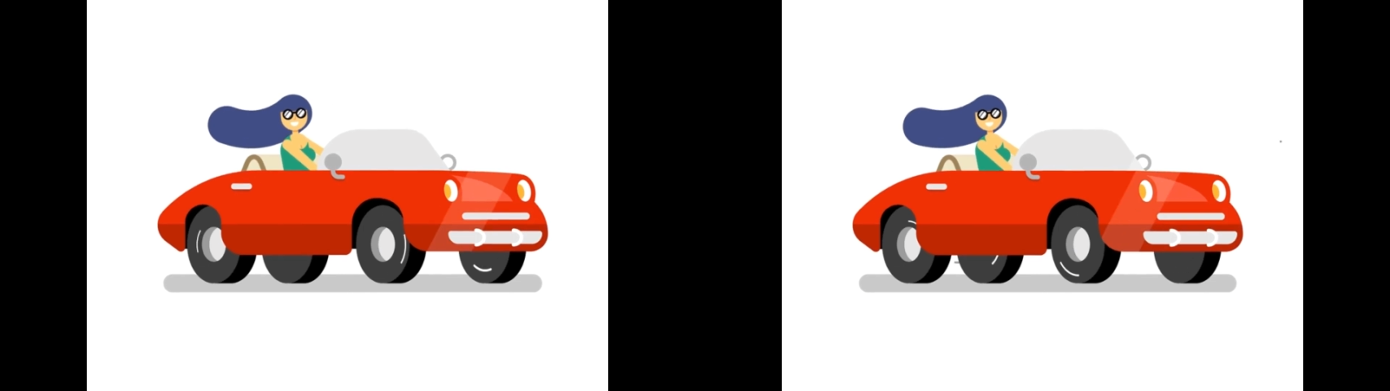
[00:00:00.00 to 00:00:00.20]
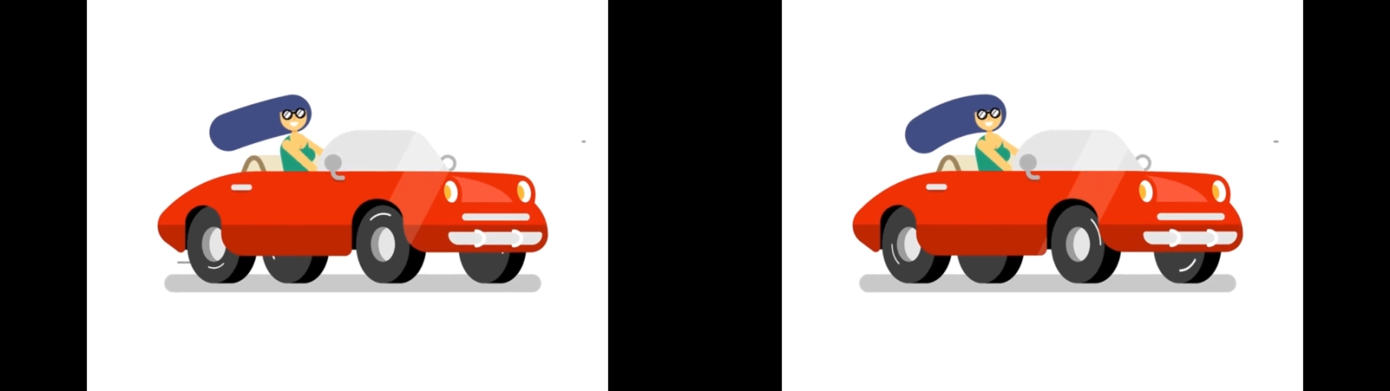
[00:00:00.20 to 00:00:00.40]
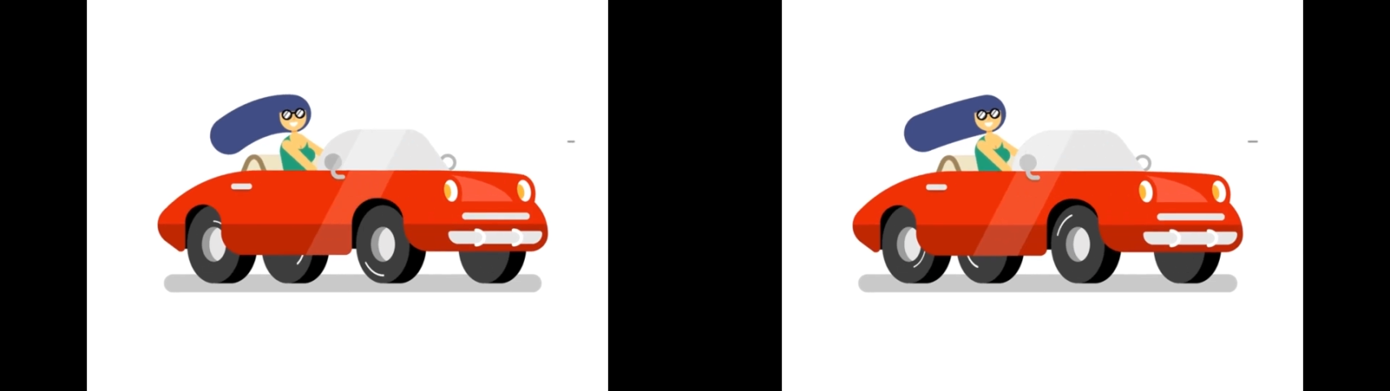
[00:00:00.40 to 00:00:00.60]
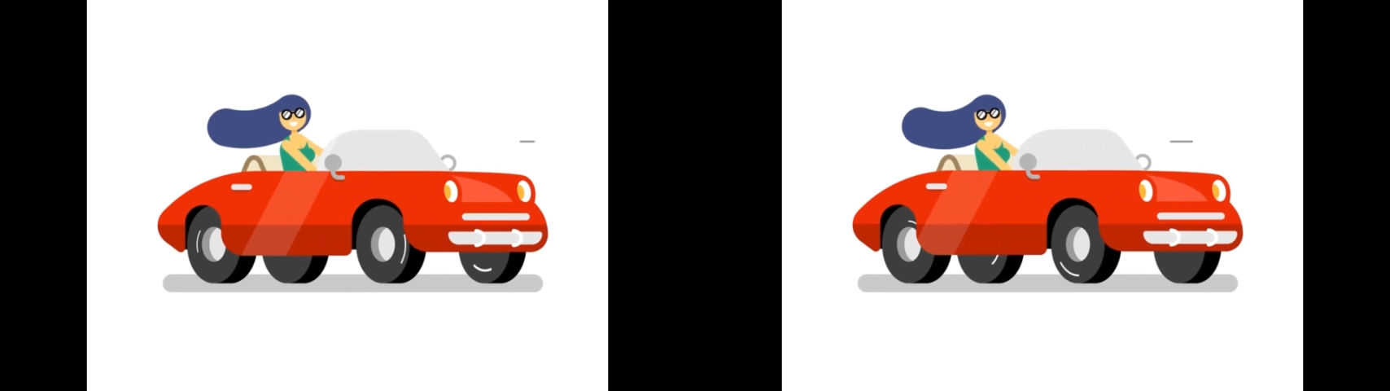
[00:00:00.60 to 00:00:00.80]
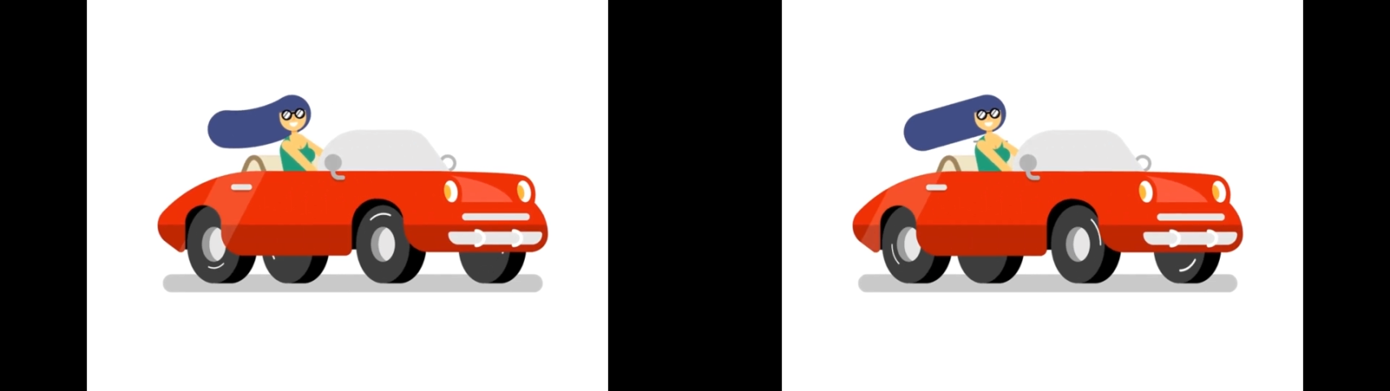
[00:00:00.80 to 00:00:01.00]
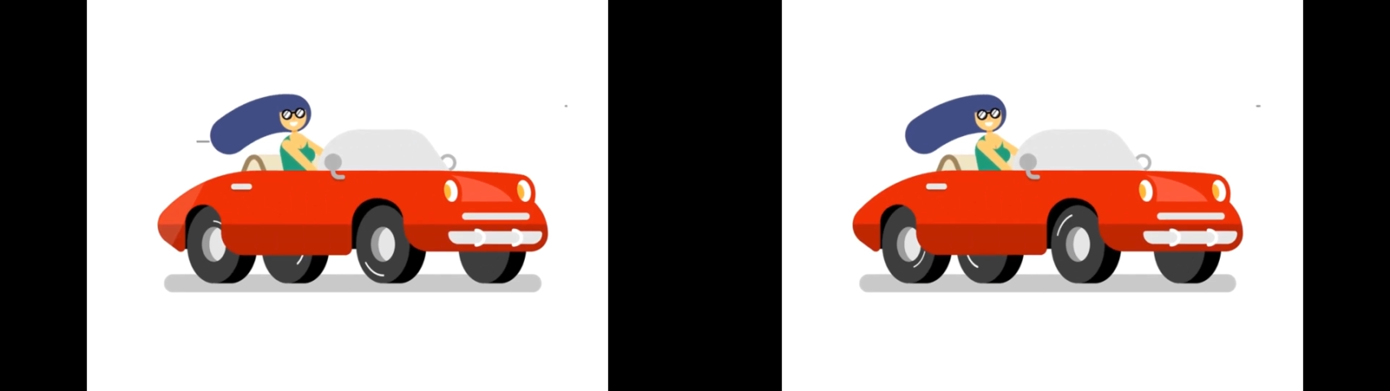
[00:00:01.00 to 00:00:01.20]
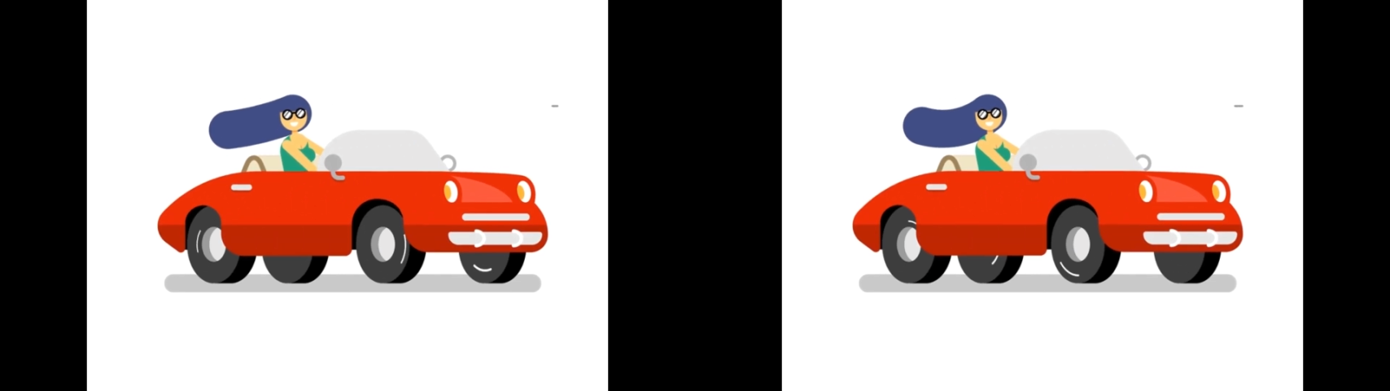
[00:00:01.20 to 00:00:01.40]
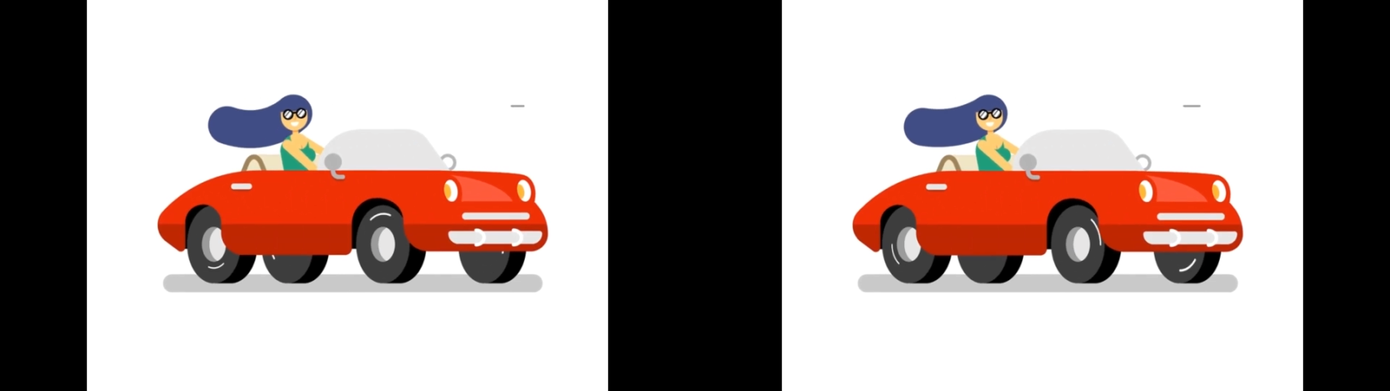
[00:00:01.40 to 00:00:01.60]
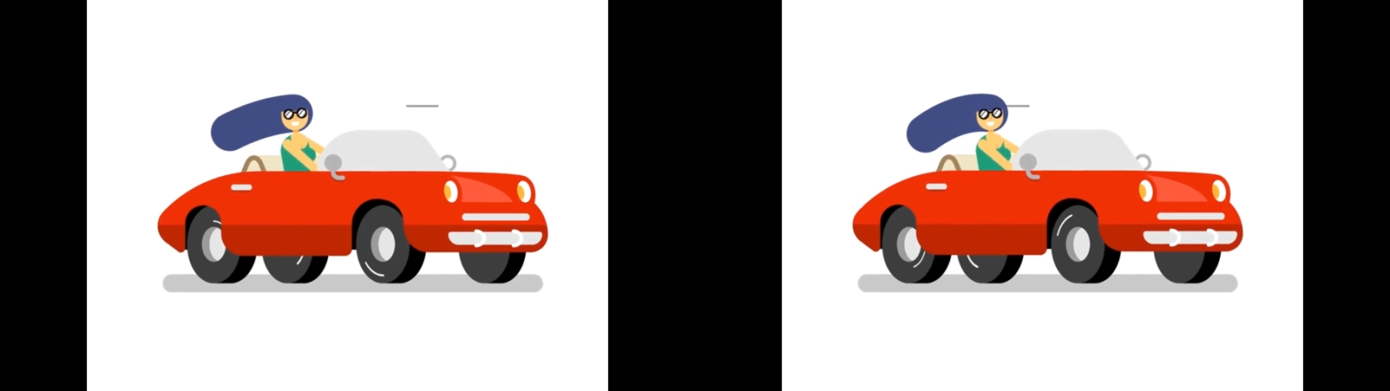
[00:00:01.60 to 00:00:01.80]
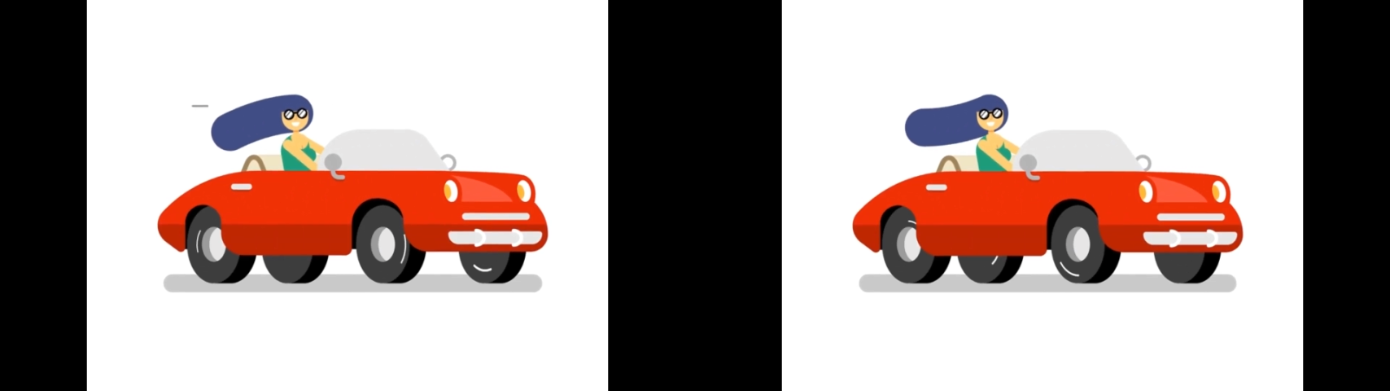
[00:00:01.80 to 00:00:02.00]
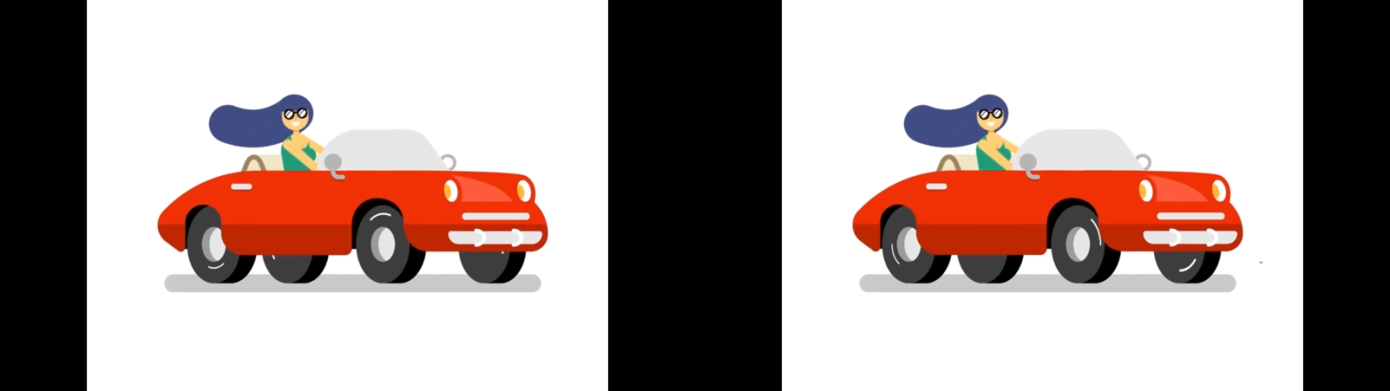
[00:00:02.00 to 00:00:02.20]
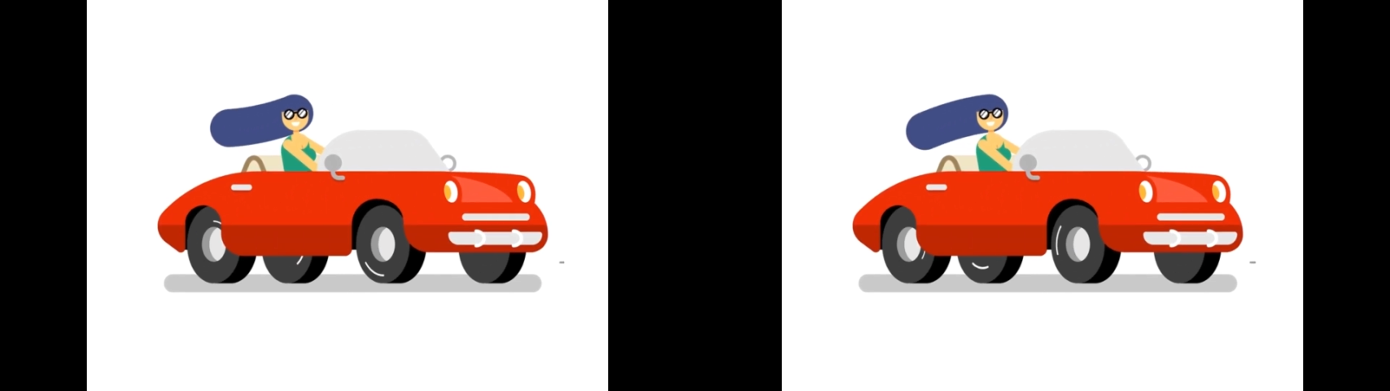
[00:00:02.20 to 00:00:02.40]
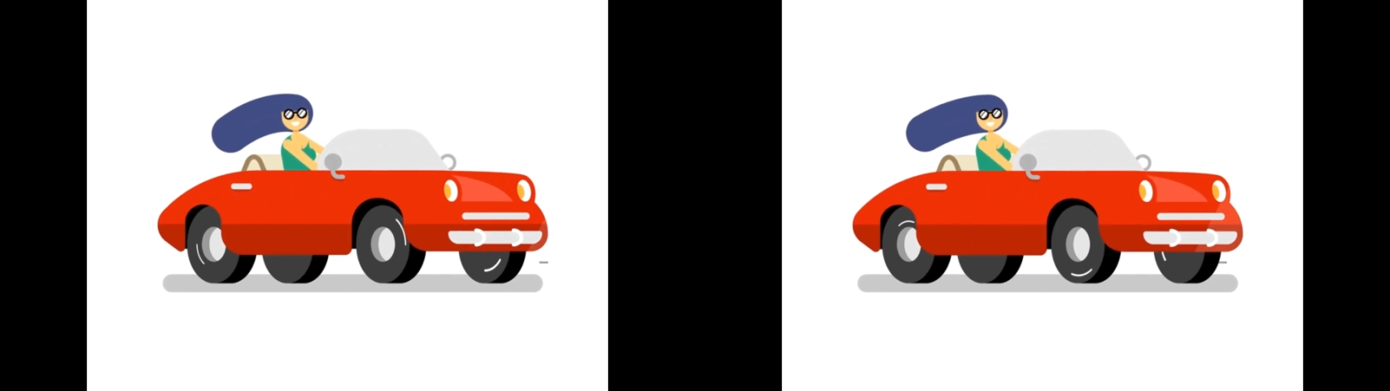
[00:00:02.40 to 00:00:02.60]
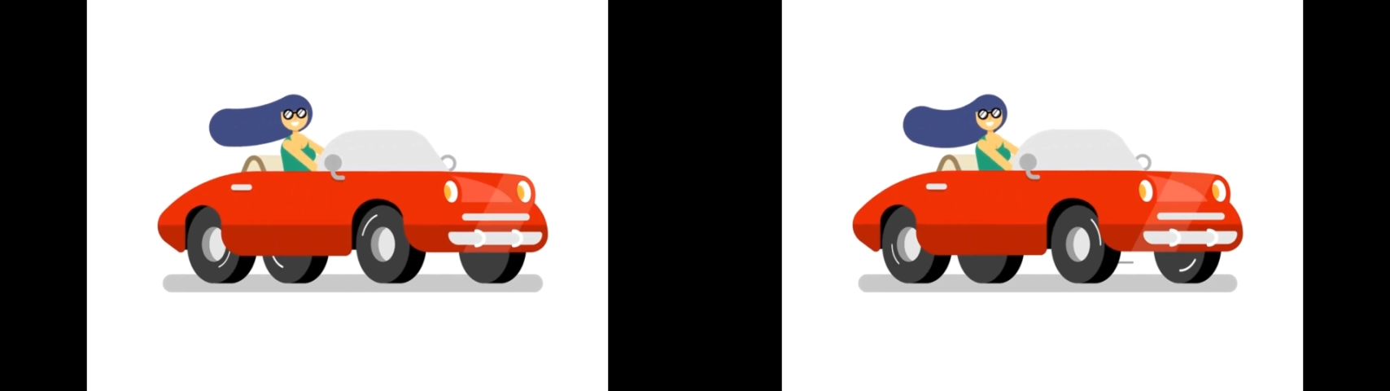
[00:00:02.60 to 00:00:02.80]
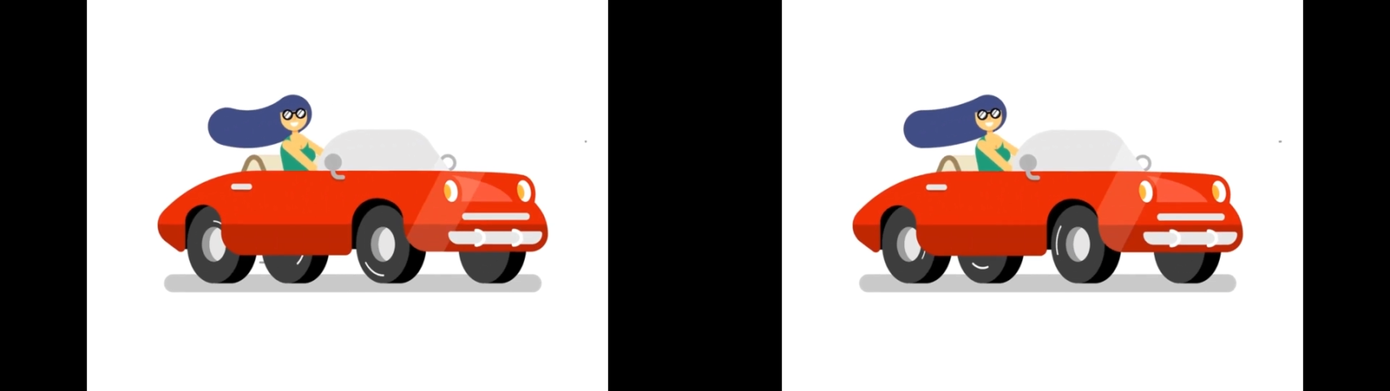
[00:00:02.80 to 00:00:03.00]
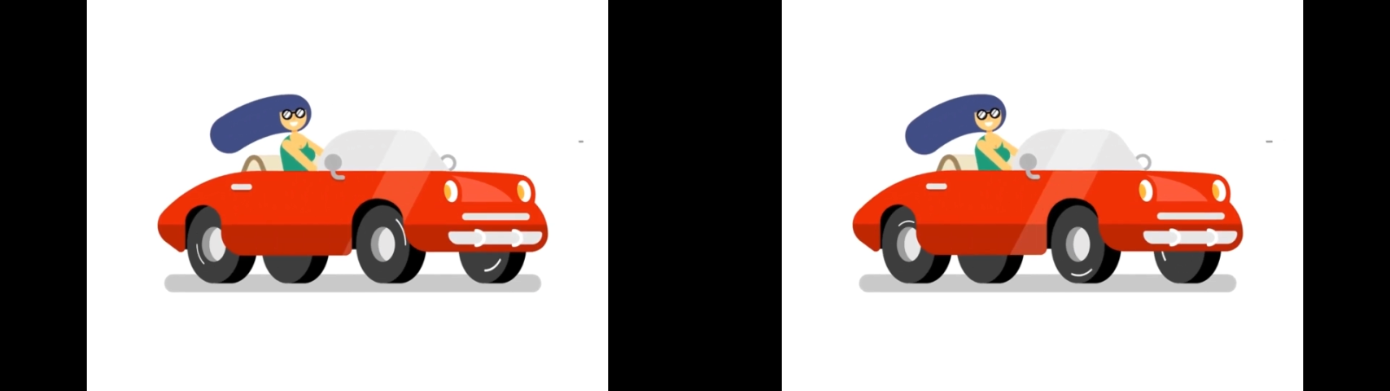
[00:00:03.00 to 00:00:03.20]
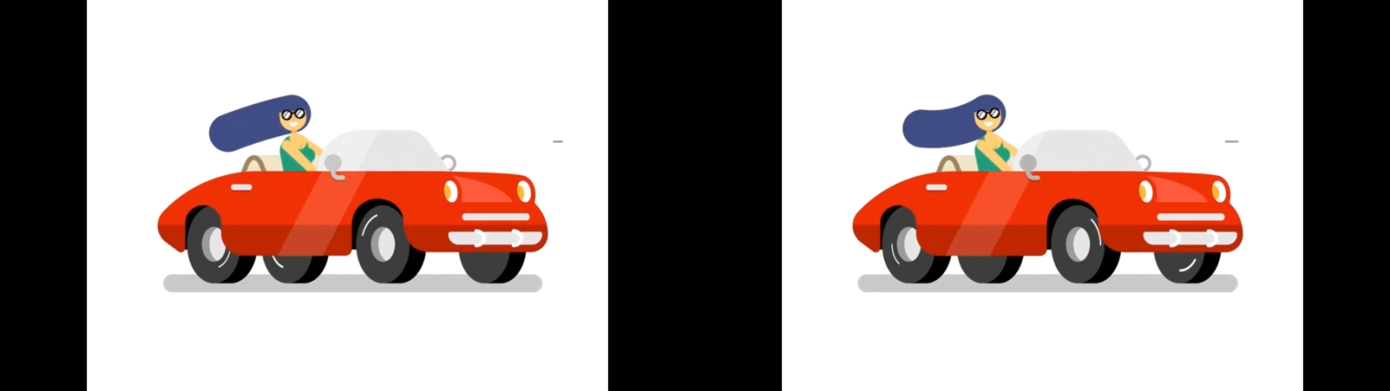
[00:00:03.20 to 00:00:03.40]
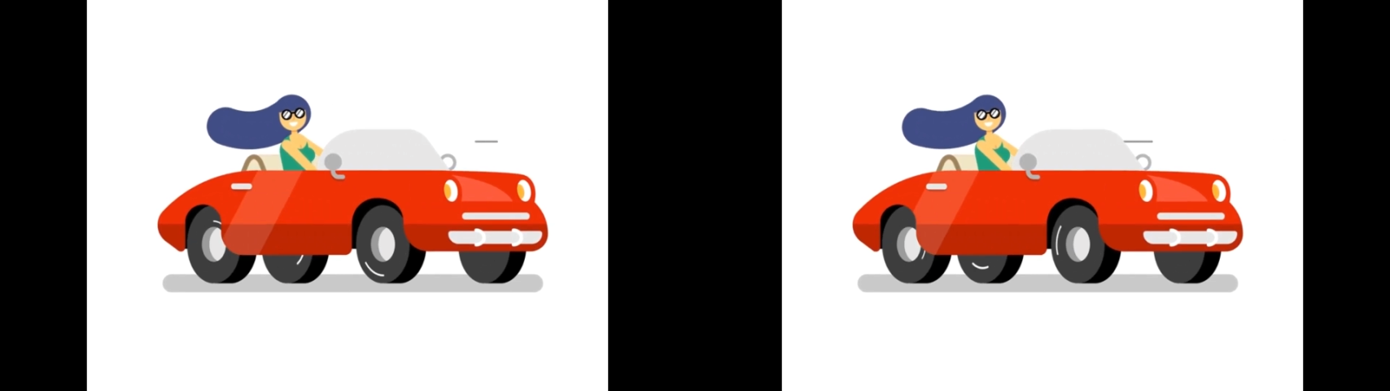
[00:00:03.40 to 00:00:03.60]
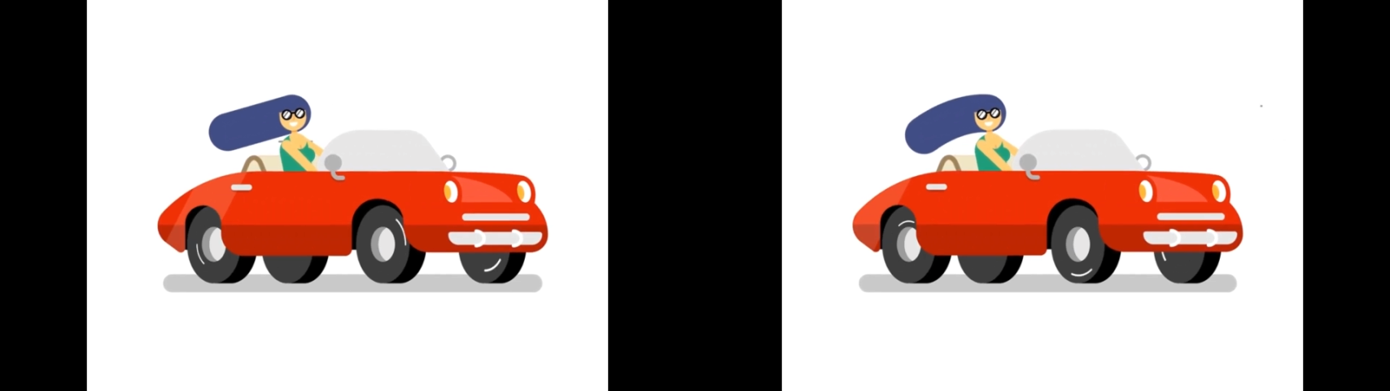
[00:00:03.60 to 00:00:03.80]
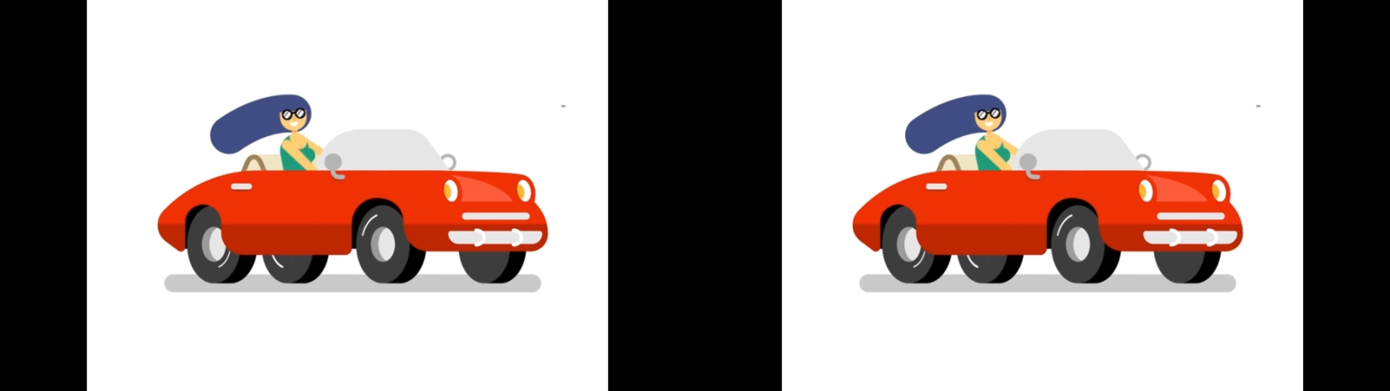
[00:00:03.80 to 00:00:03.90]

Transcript: Nobody's mouth can be seen.